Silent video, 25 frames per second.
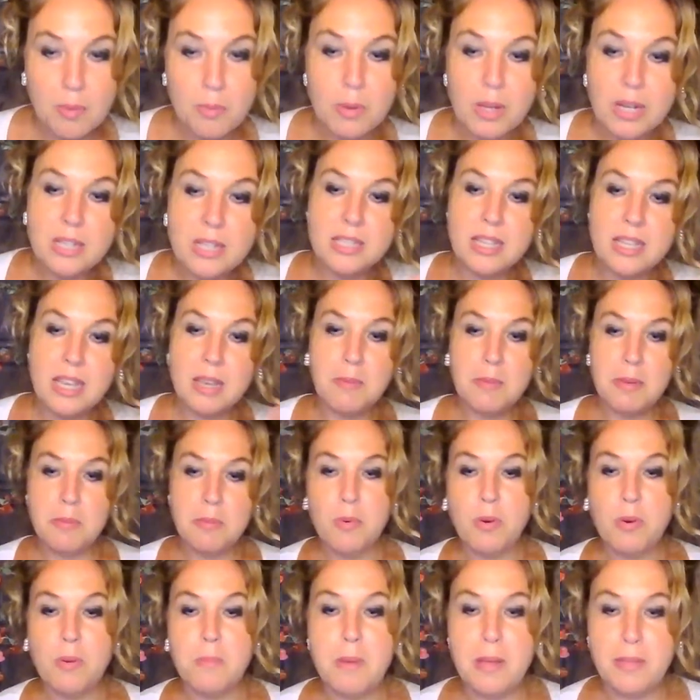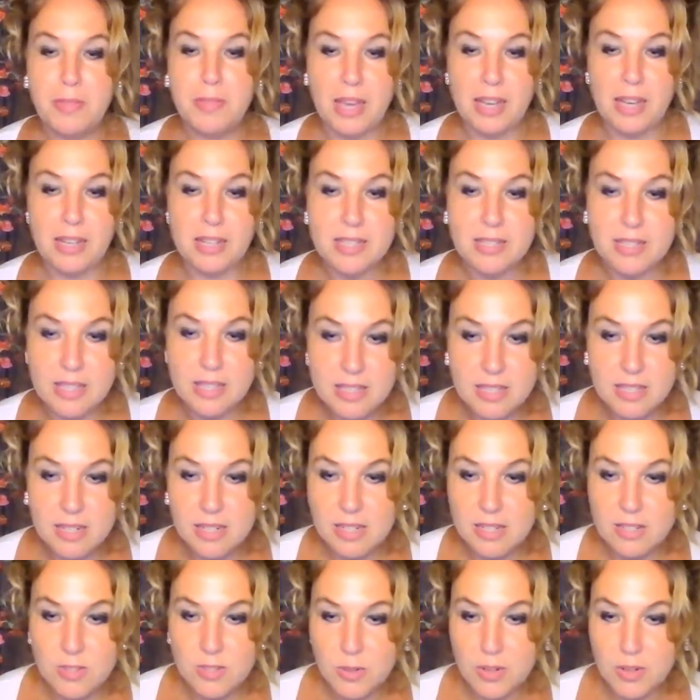Tell me more about that, because that's an
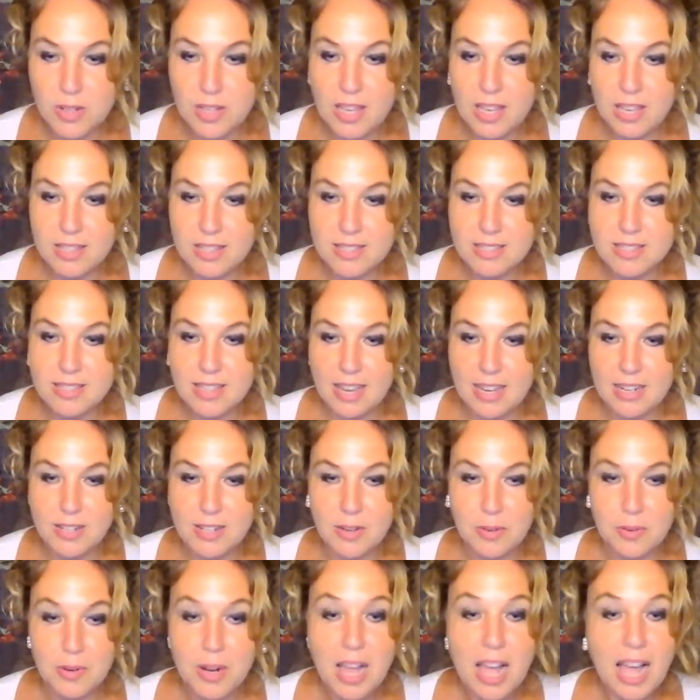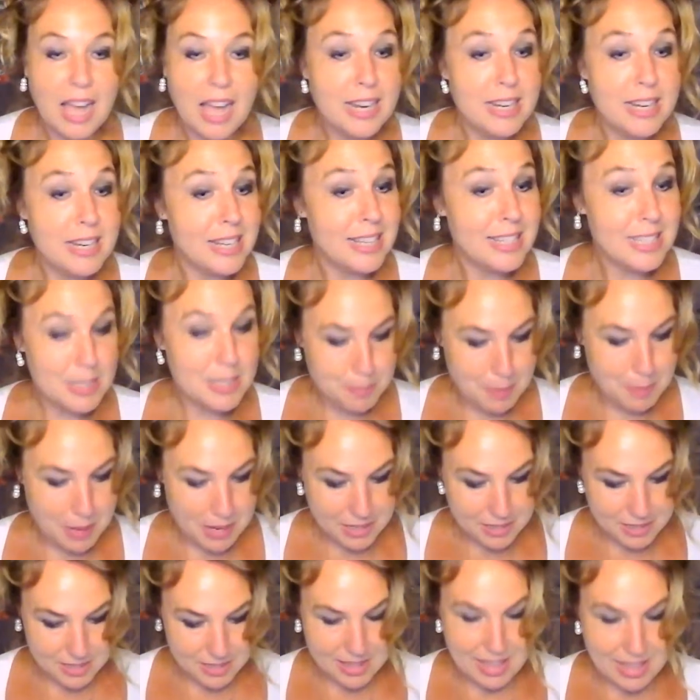intriguing side note. I didn't
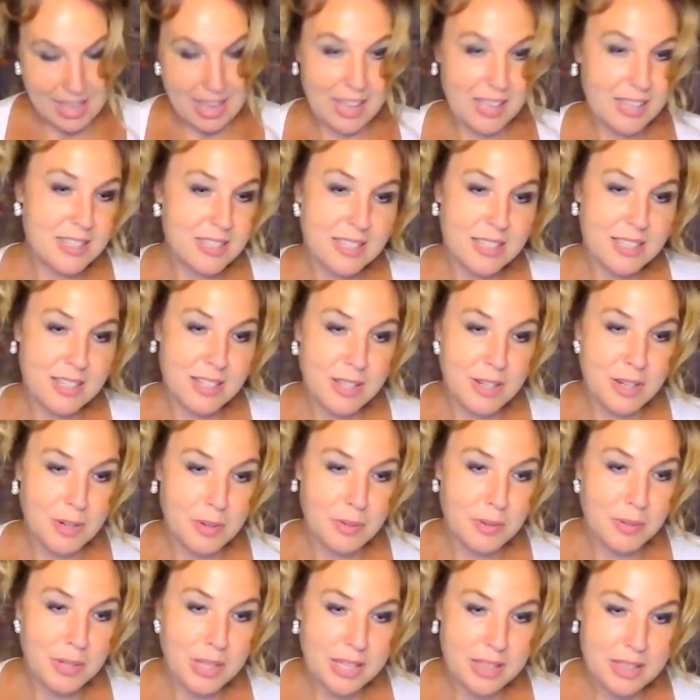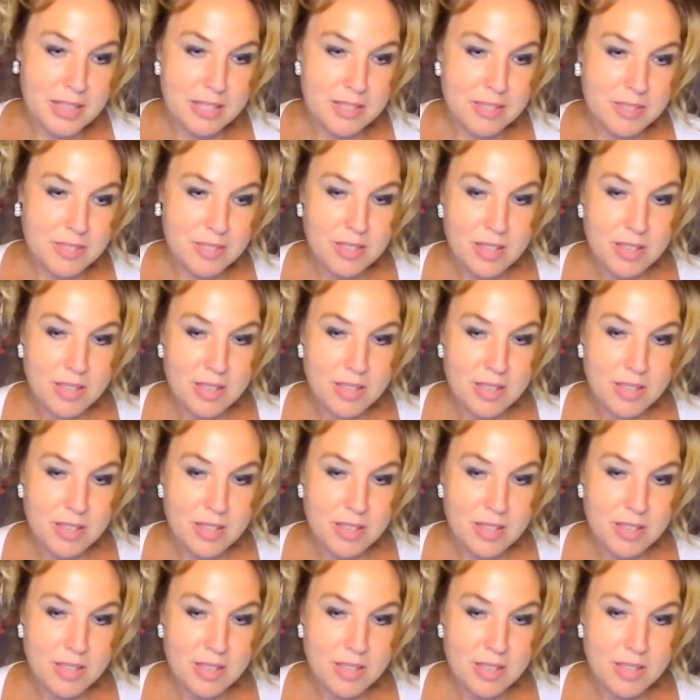expect that, in this,